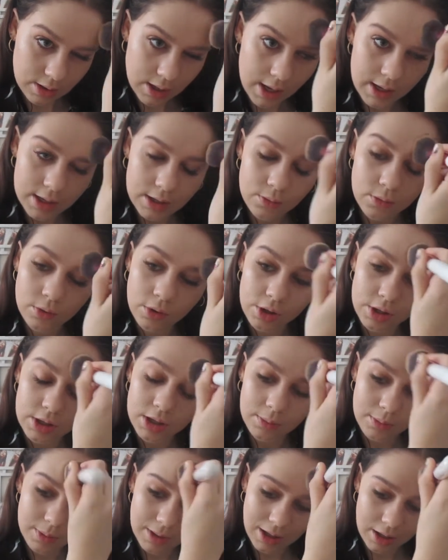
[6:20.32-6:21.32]
And it will
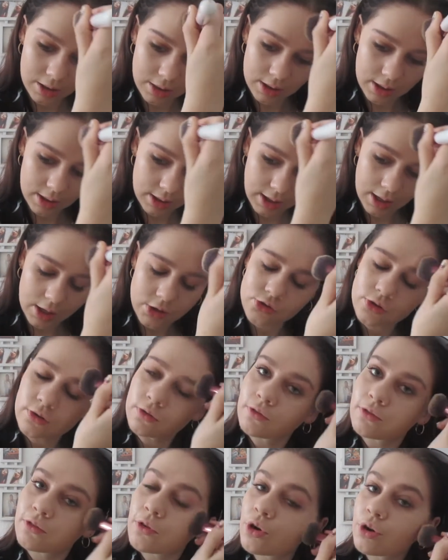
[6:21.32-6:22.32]
only be, I think,
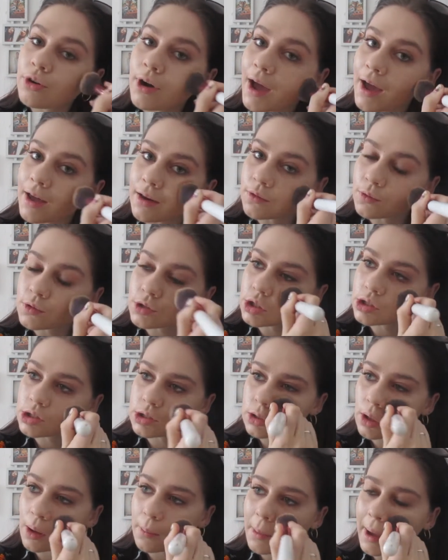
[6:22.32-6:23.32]
104 Rand, which
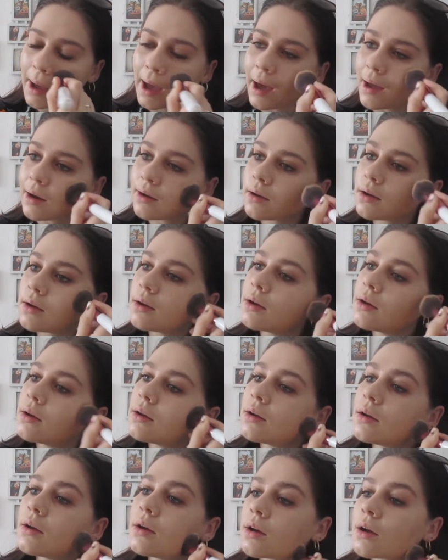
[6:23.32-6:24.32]
is not bad,
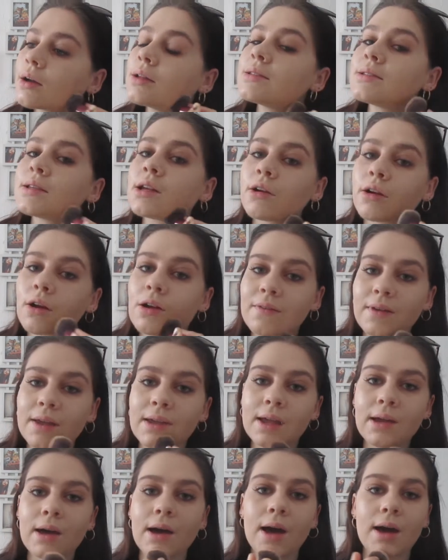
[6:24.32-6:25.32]
considering over
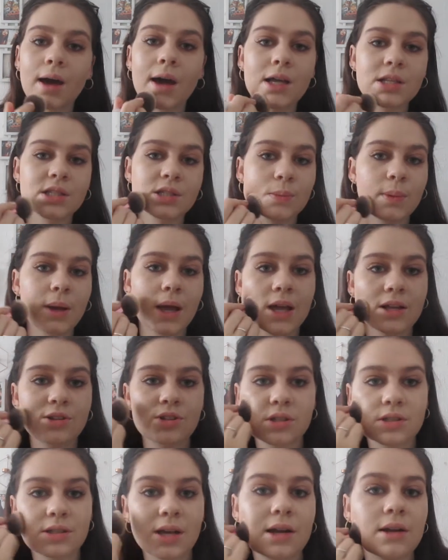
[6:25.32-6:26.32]
here I had to pay
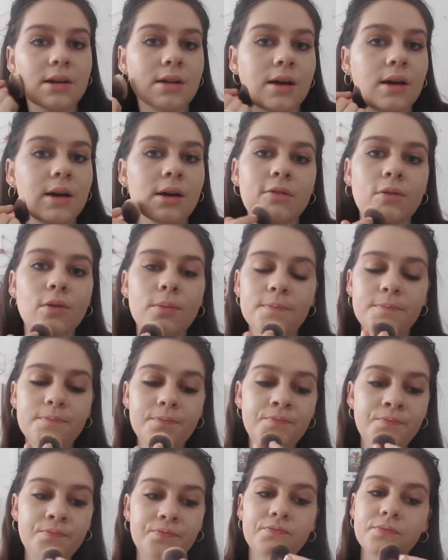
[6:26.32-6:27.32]
just under
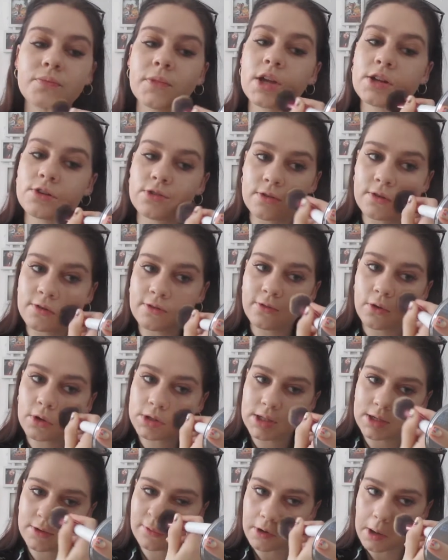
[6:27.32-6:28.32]

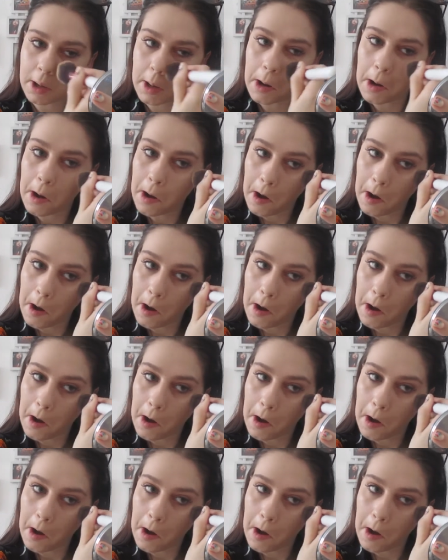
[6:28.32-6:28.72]
140 for it.